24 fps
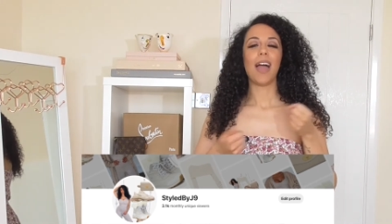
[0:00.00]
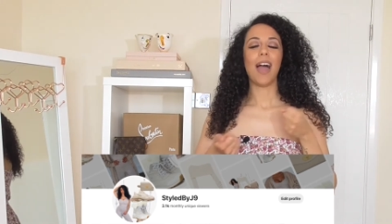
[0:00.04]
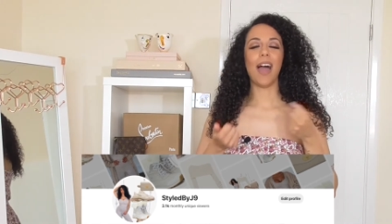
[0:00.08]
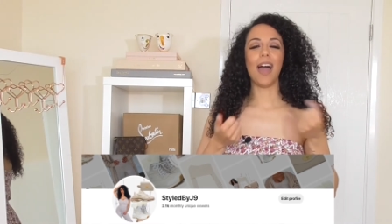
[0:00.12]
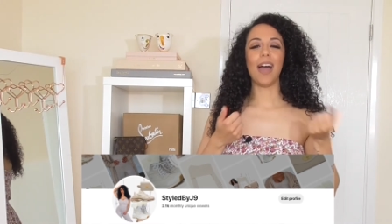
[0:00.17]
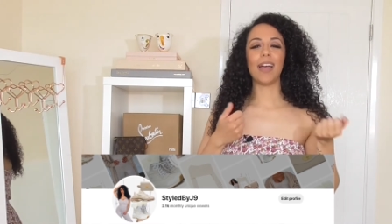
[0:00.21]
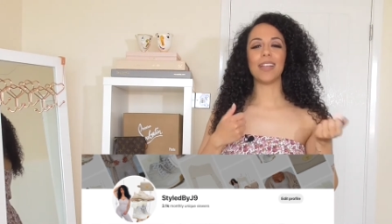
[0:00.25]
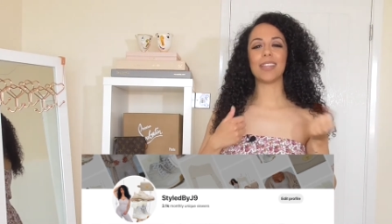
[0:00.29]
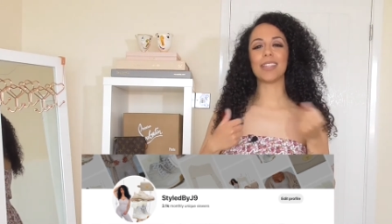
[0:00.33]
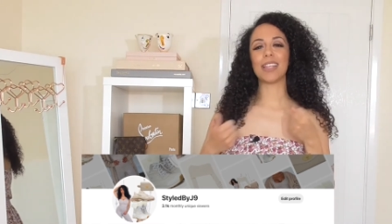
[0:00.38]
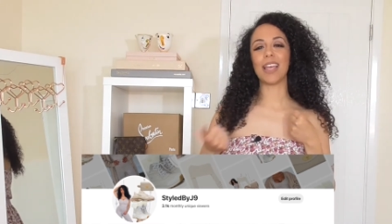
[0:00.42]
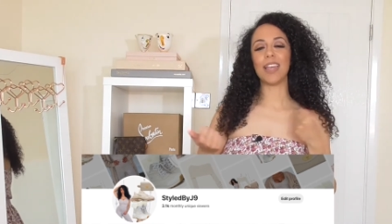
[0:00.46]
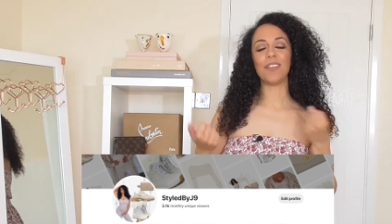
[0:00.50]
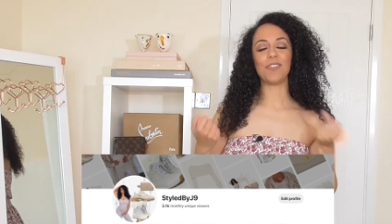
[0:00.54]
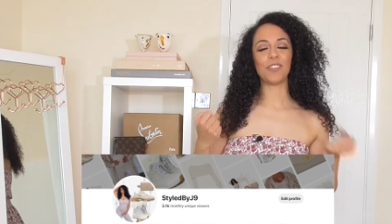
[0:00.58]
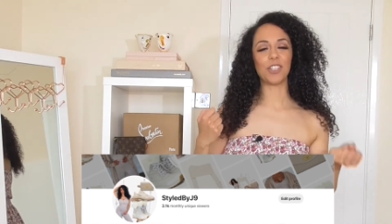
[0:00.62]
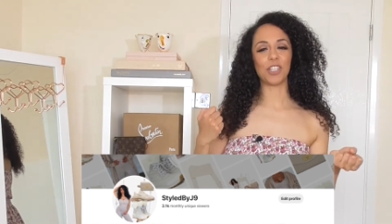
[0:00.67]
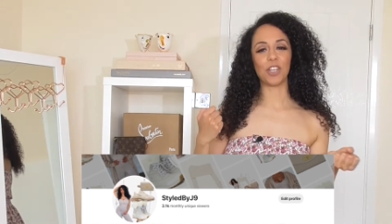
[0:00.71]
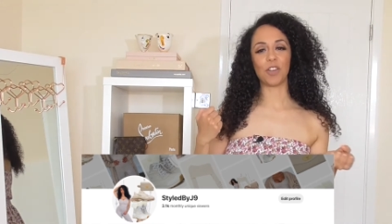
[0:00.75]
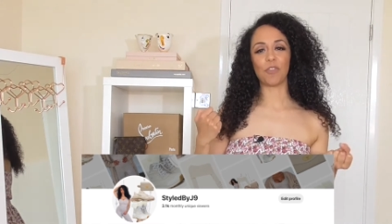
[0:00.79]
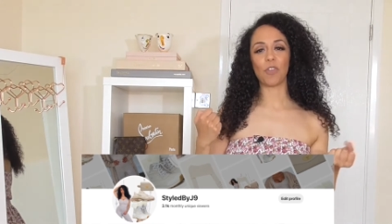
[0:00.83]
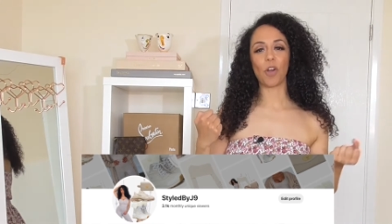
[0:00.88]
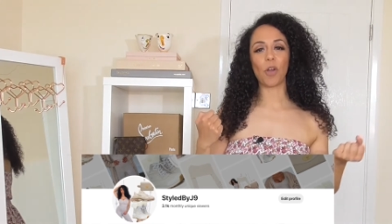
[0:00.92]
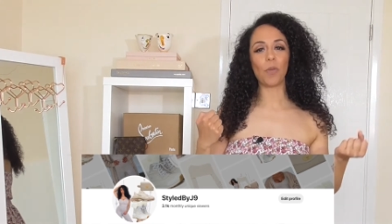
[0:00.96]
uh, save
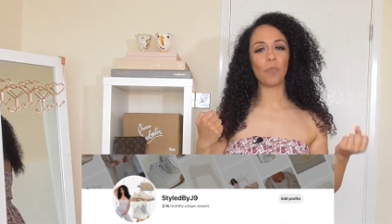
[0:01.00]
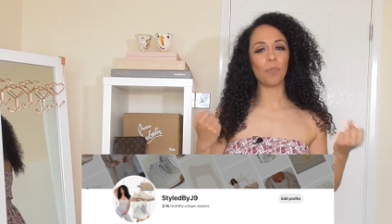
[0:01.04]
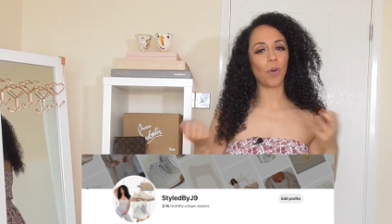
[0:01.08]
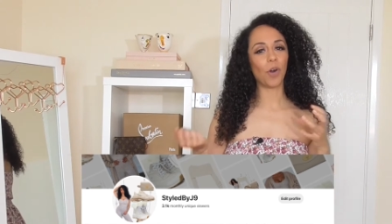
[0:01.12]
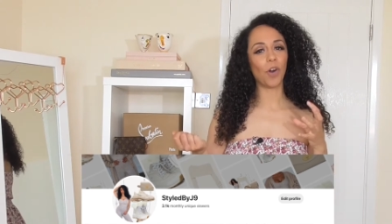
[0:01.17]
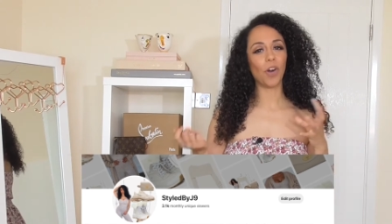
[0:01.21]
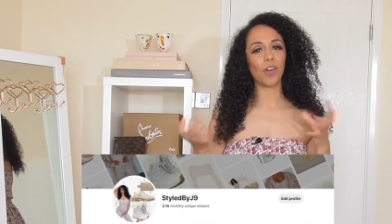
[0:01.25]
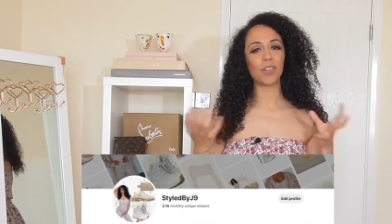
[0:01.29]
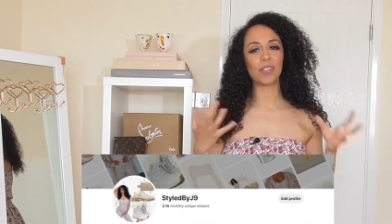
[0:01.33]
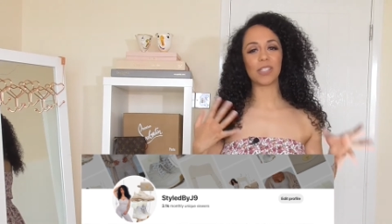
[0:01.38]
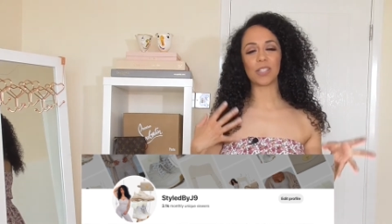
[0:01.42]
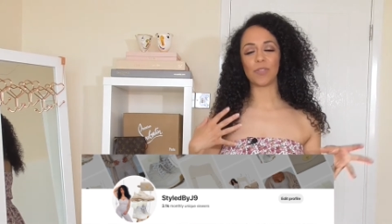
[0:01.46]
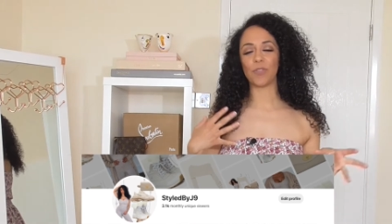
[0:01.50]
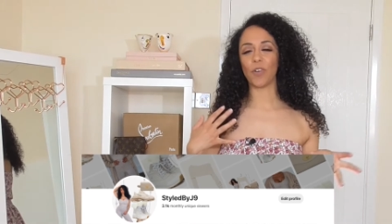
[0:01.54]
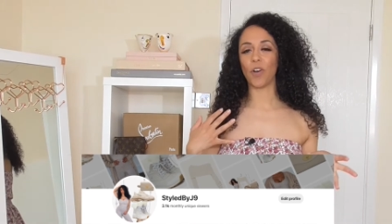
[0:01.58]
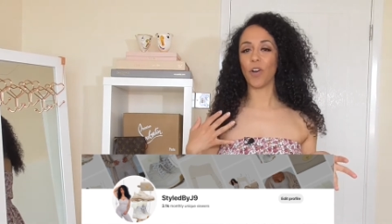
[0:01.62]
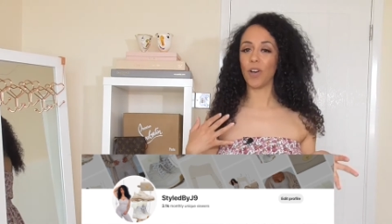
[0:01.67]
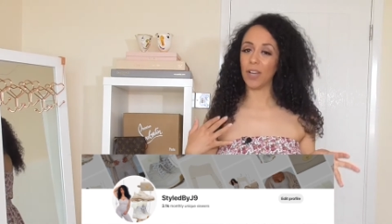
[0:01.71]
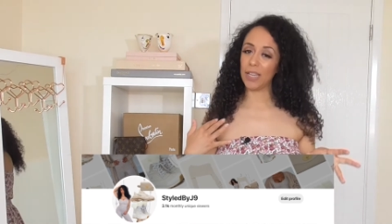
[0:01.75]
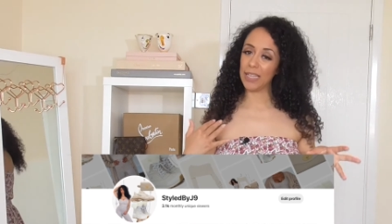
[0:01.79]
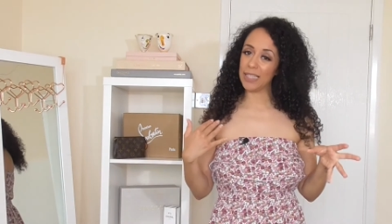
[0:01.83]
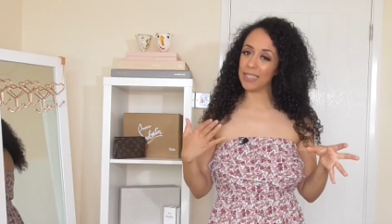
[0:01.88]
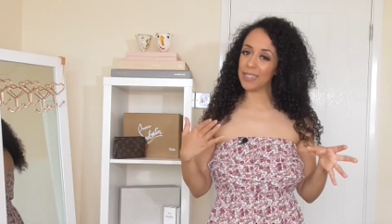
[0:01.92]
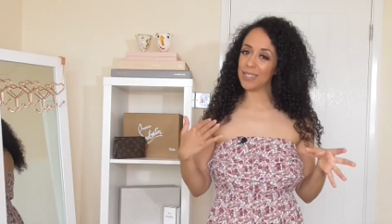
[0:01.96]
to your own boards
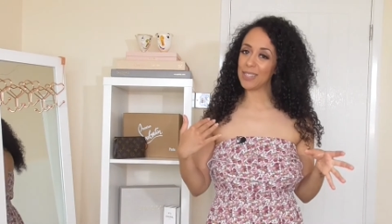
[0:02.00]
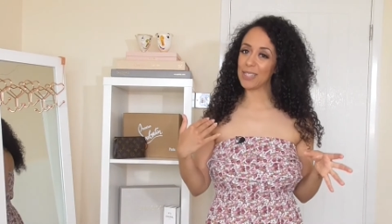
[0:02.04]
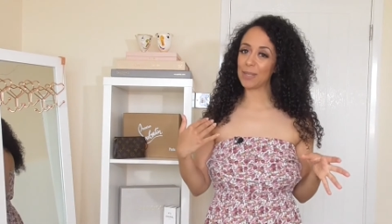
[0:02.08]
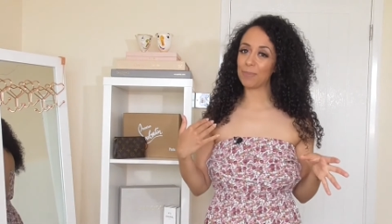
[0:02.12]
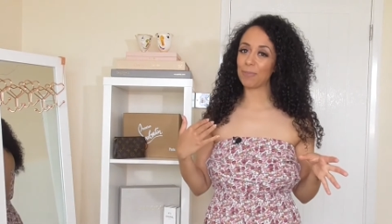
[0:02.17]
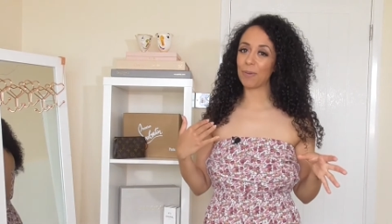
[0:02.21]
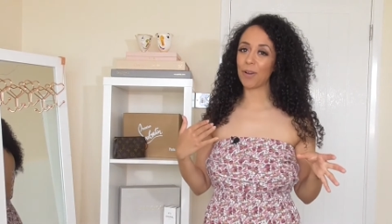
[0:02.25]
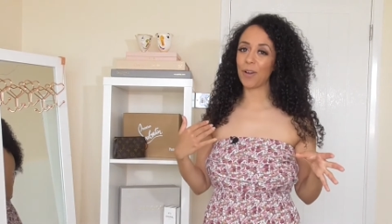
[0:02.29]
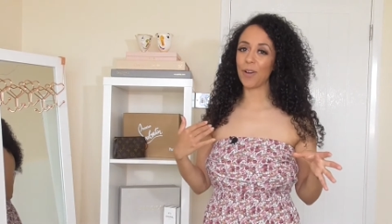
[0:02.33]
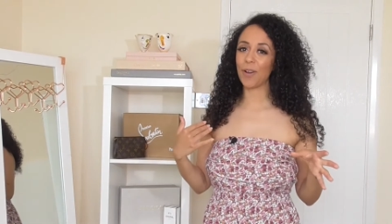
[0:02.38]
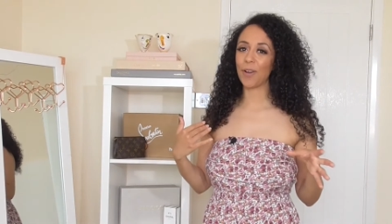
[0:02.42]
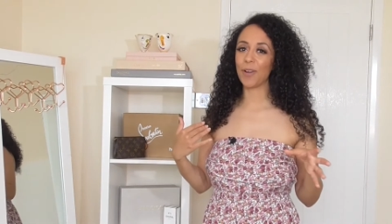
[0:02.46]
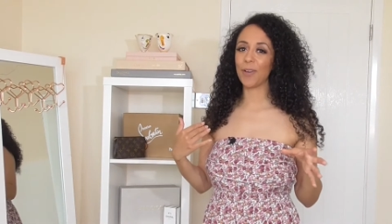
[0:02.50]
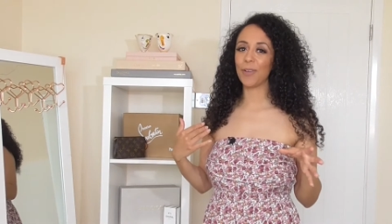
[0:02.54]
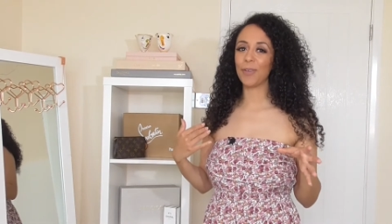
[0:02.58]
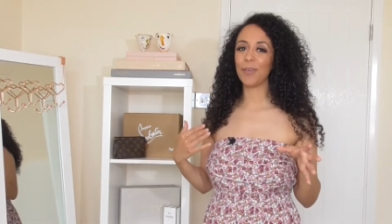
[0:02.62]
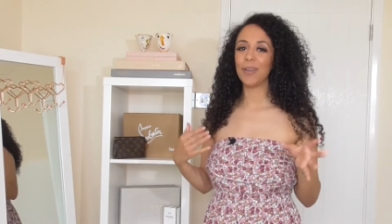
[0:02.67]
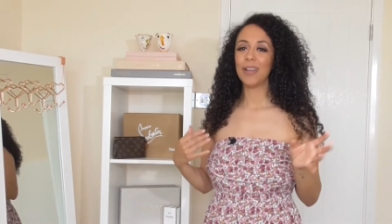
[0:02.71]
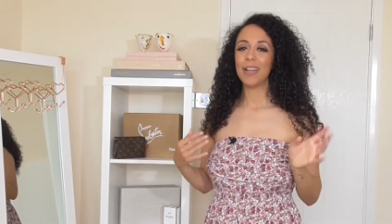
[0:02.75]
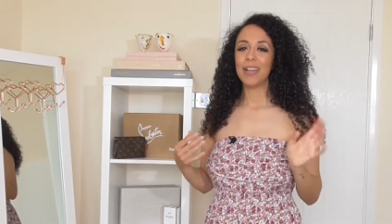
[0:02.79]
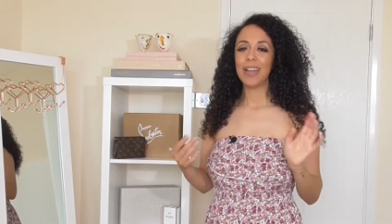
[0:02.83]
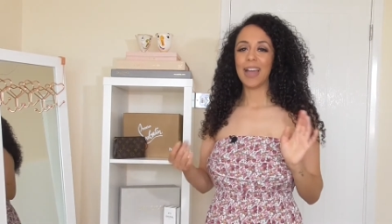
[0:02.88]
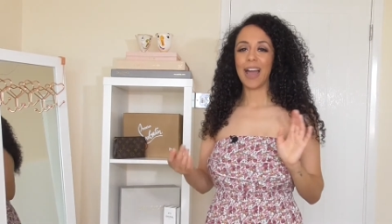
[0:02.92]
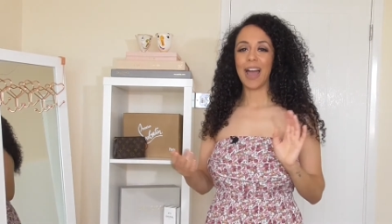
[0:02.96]
for inspo,